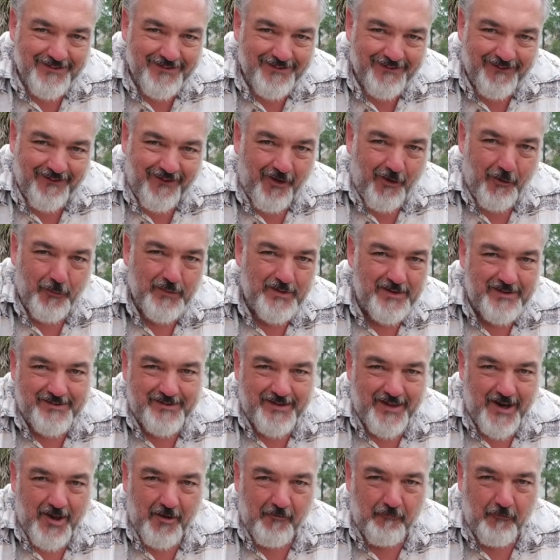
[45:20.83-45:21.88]
Always
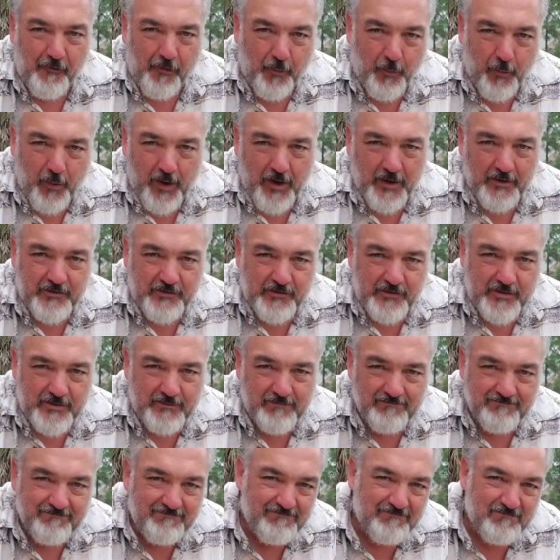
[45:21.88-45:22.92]
set up for the worst,
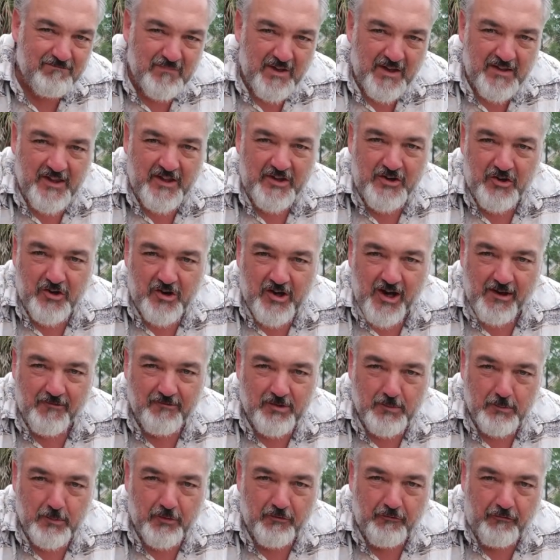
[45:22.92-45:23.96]
and then you're
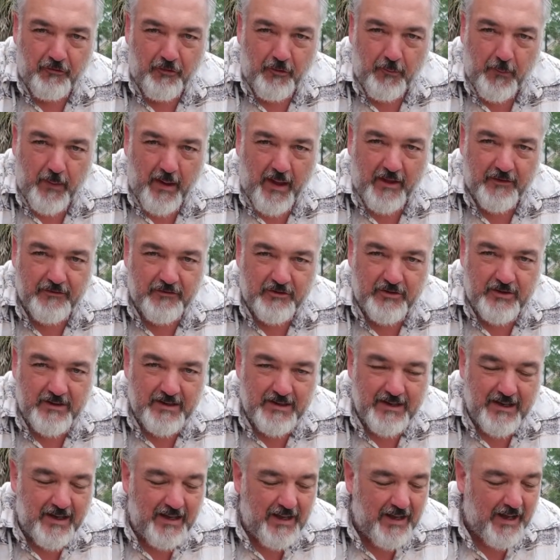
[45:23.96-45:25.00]
comfortable for the best.
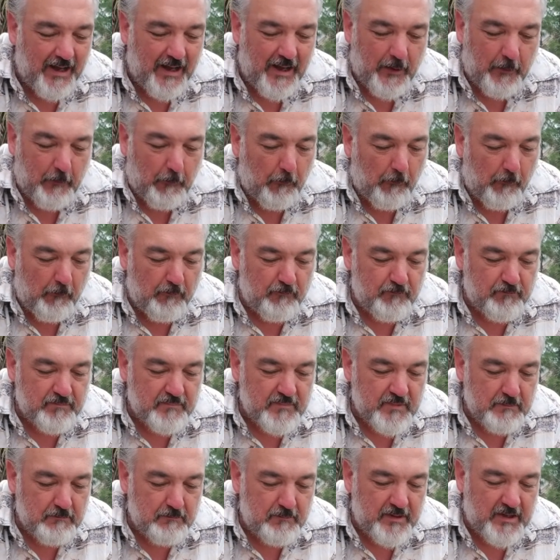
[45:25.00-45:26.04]

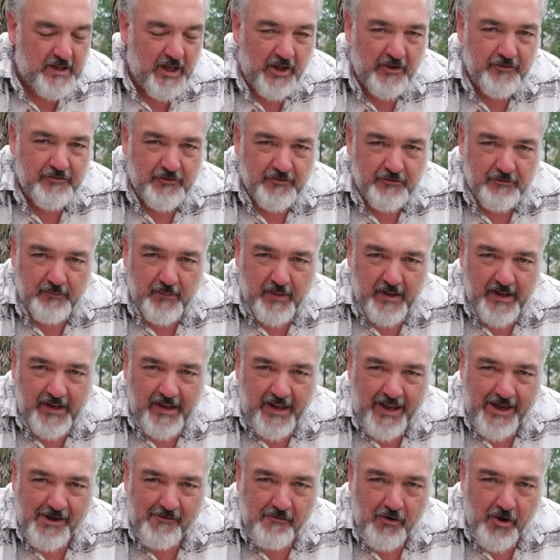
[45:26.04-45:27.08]
Because of my
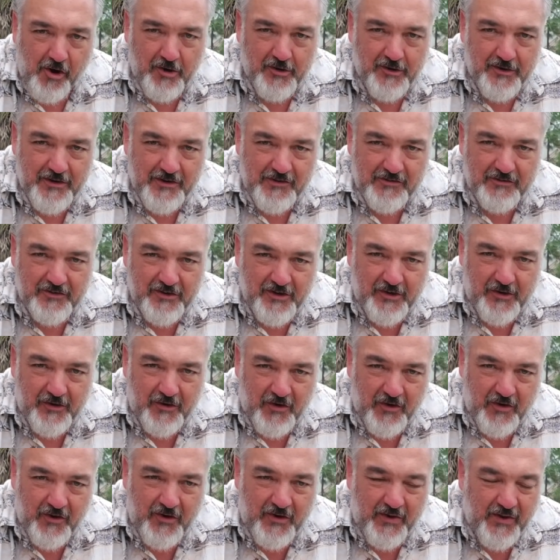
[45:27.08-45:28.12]
half-heartedness and in a
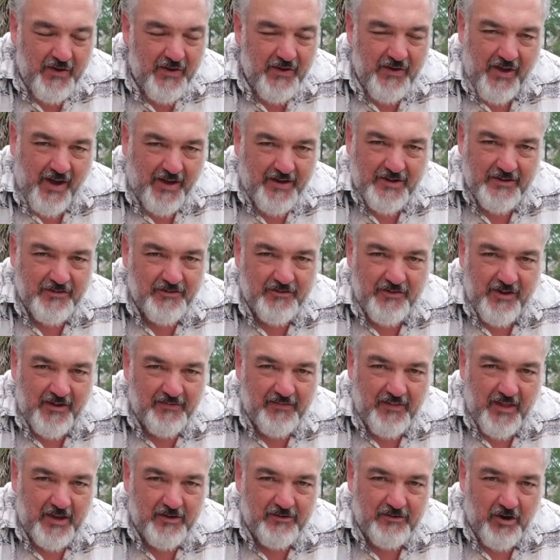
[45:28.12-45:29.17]
hurry, I didn't set
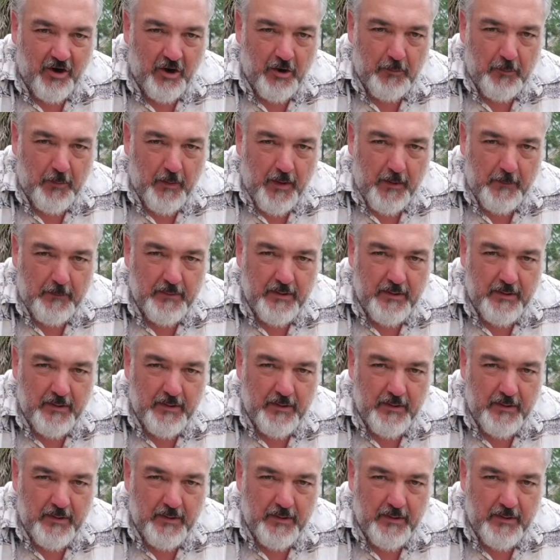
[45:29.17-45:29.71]
that tarp up